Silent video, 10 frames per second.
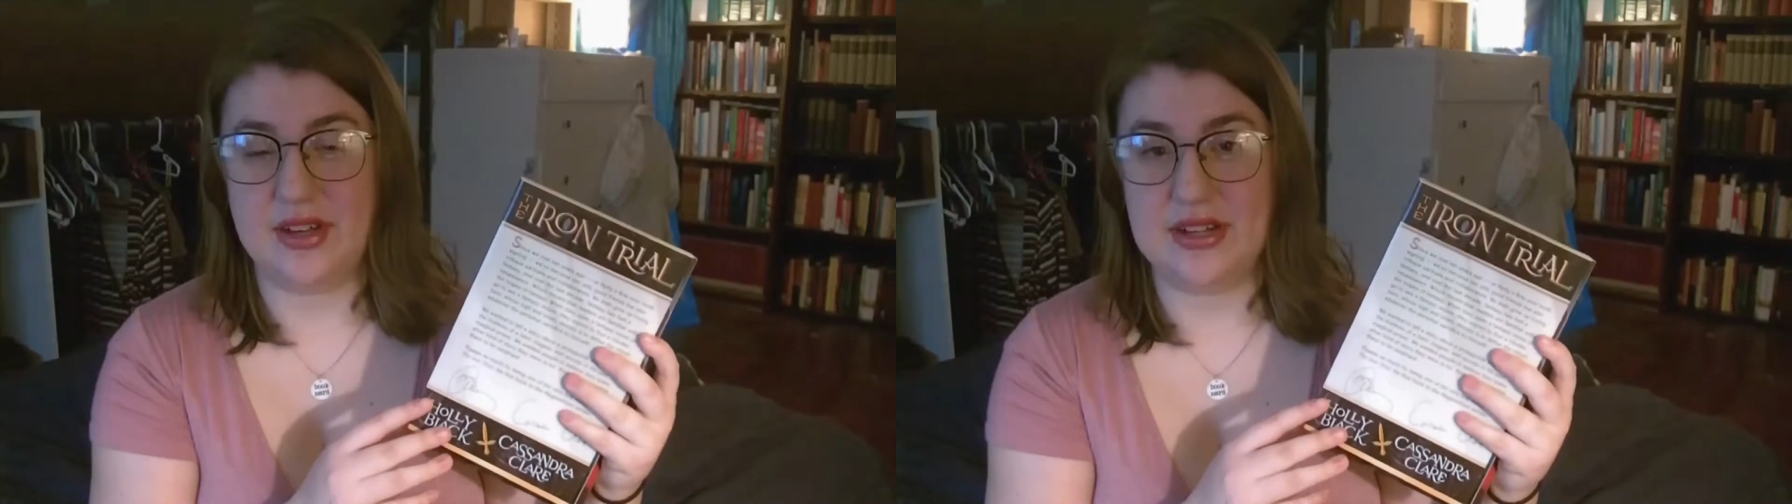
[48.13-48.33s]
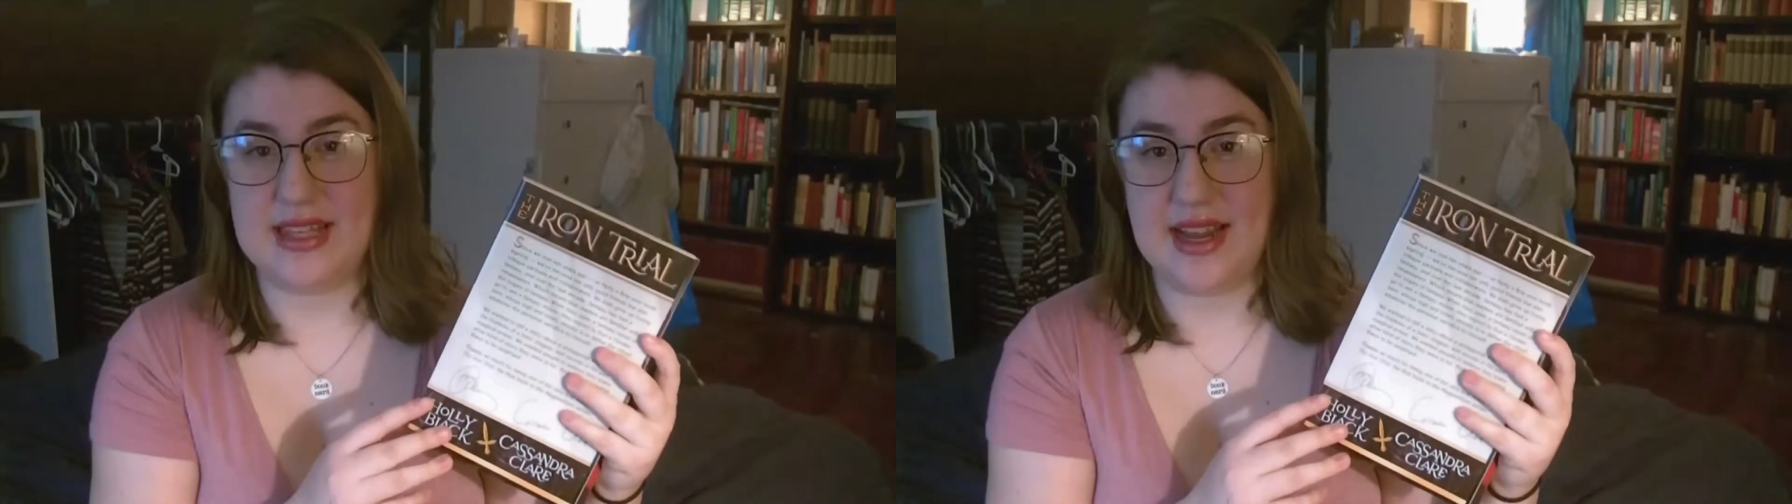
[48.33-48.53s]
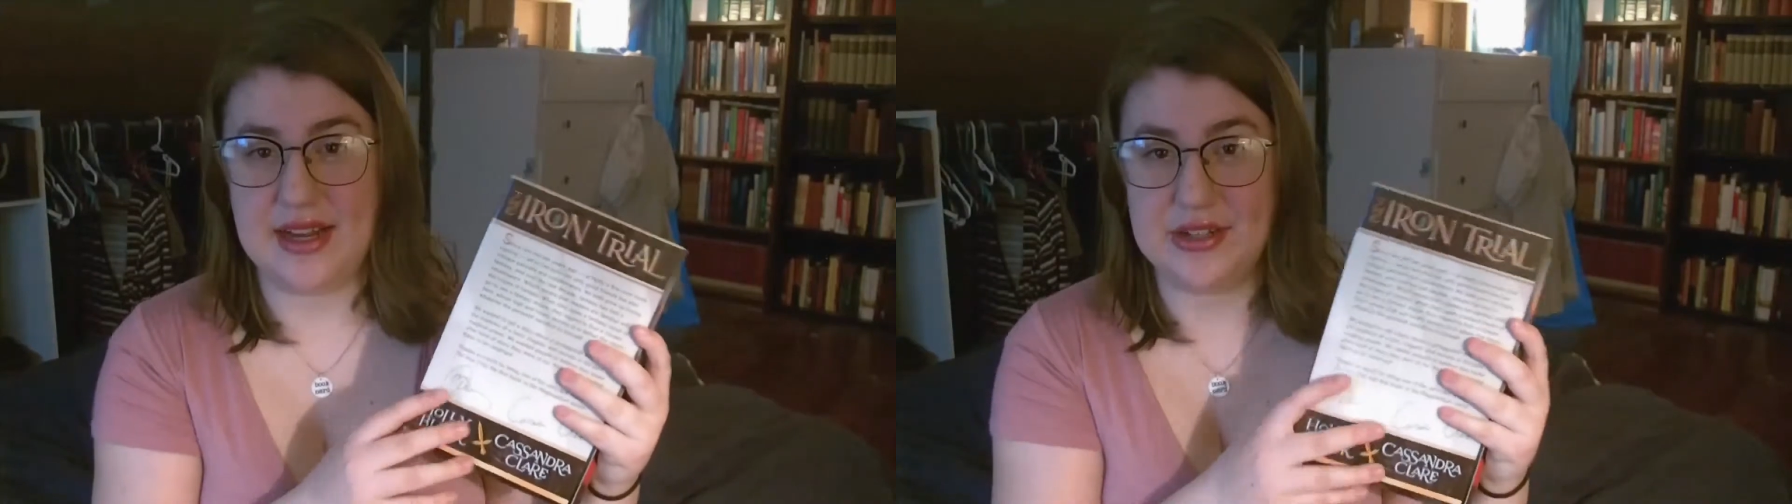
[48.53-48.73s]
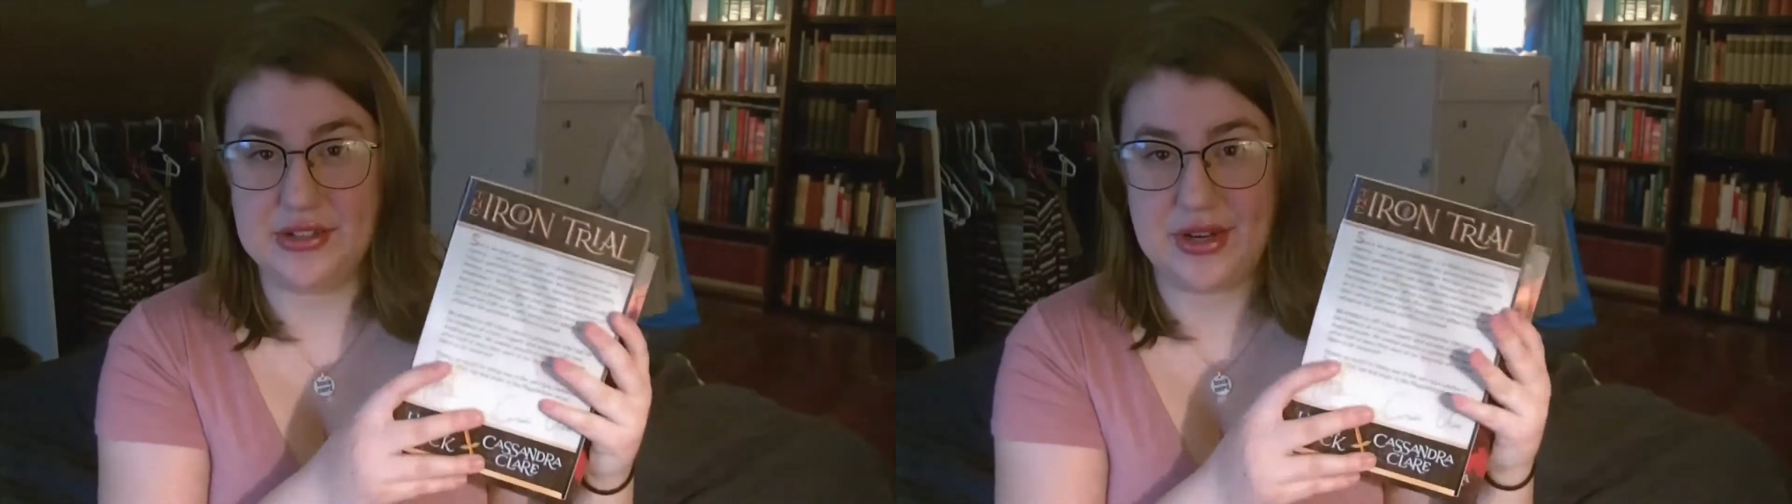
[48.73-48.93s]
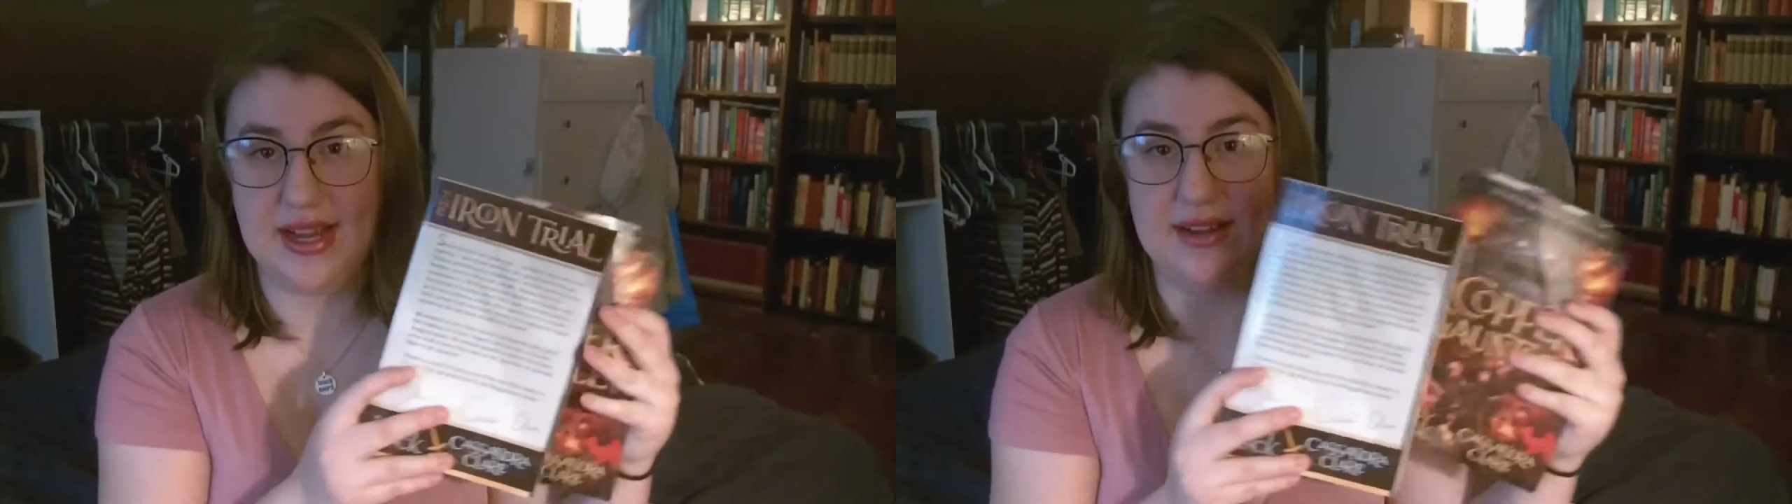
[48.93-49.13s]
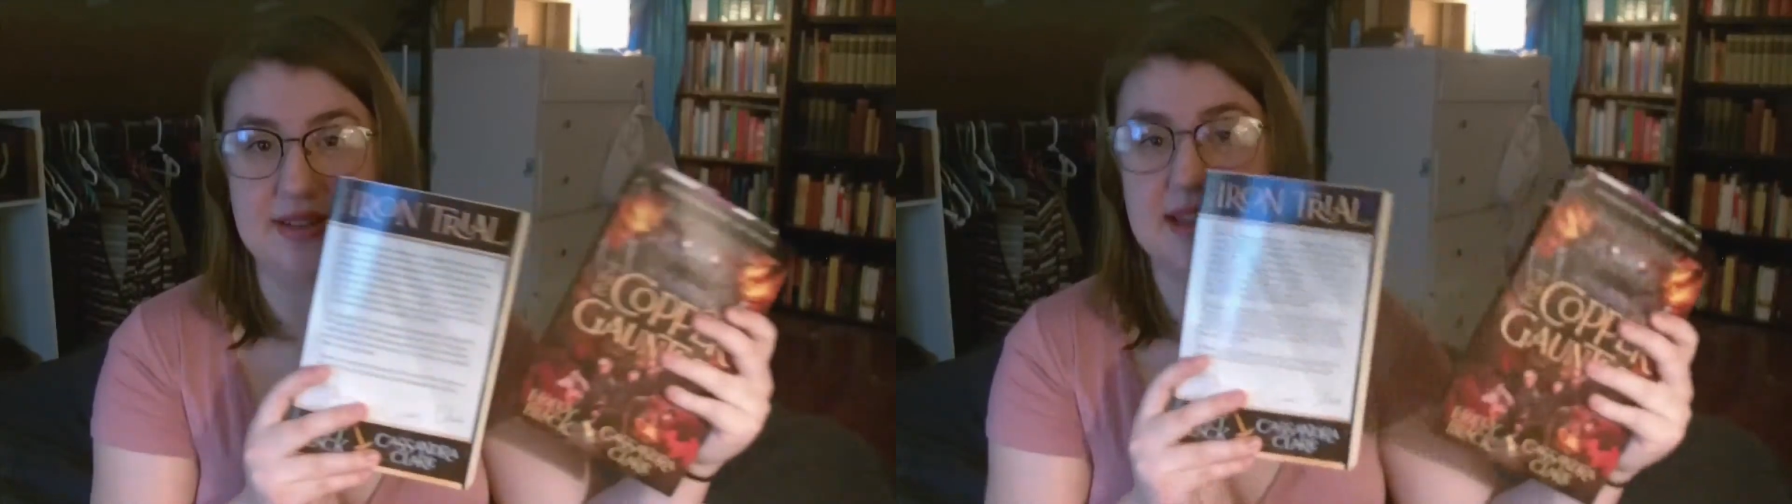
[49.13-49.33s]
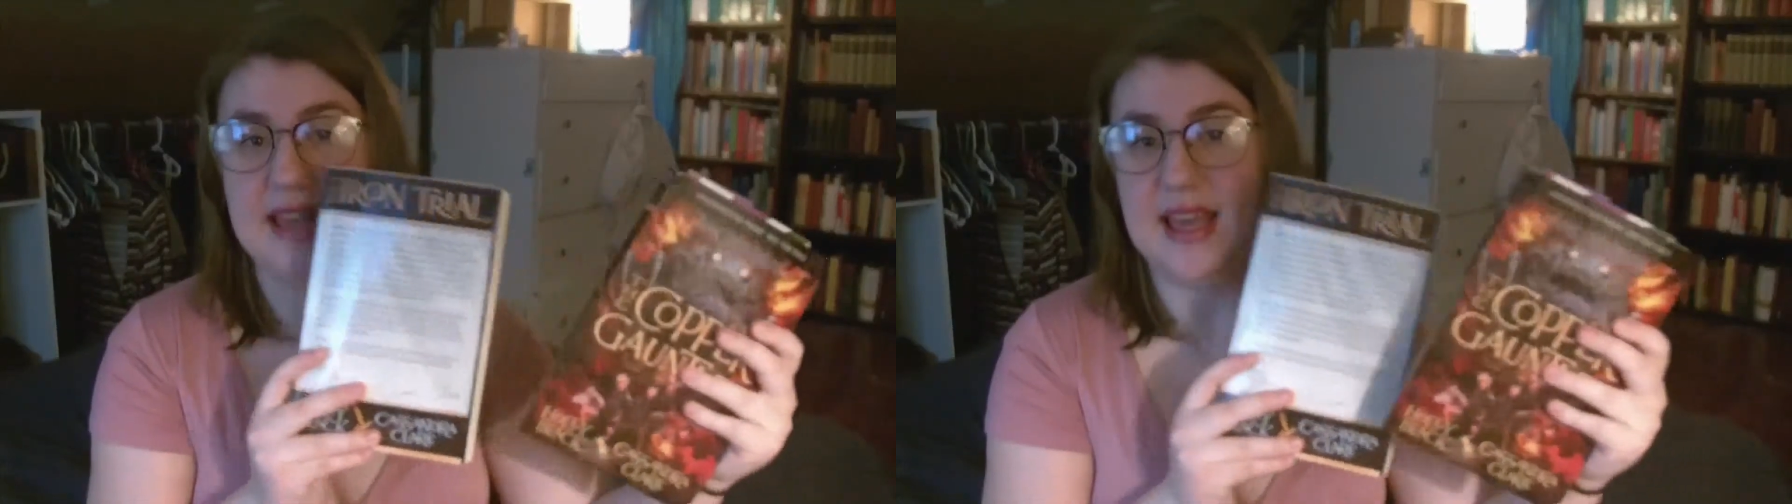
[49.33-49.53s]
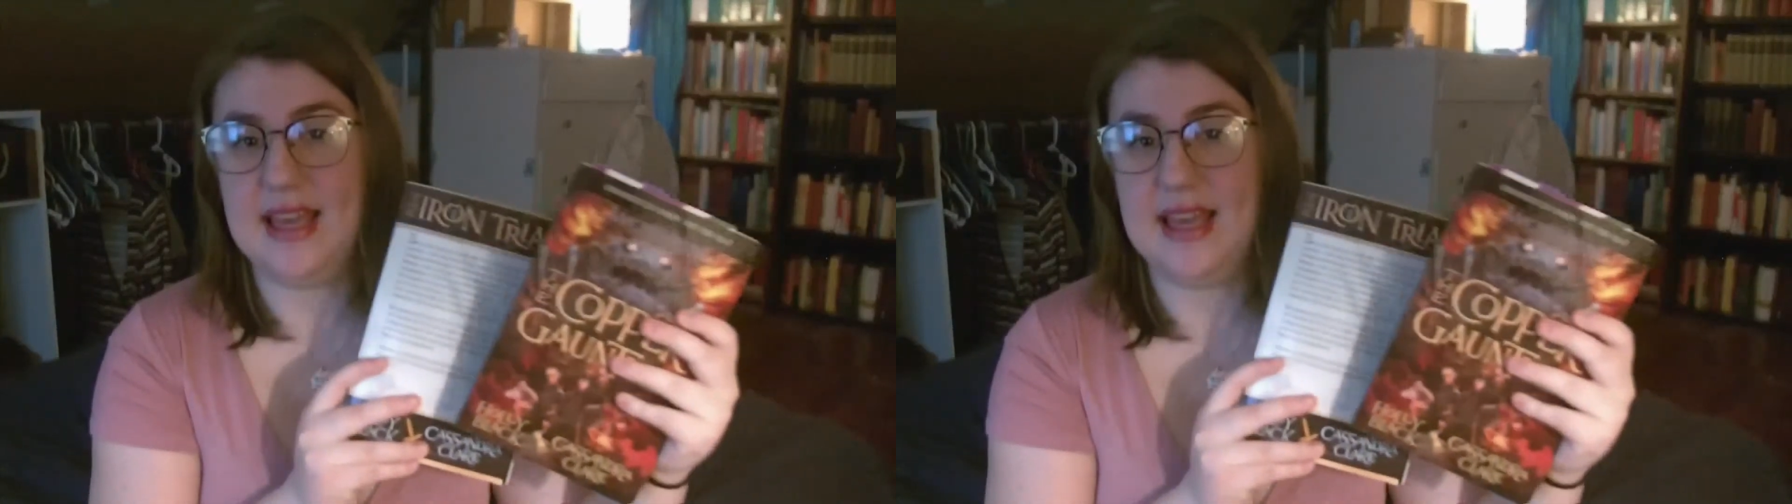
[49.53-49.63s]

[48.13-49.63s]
are The Iron Trial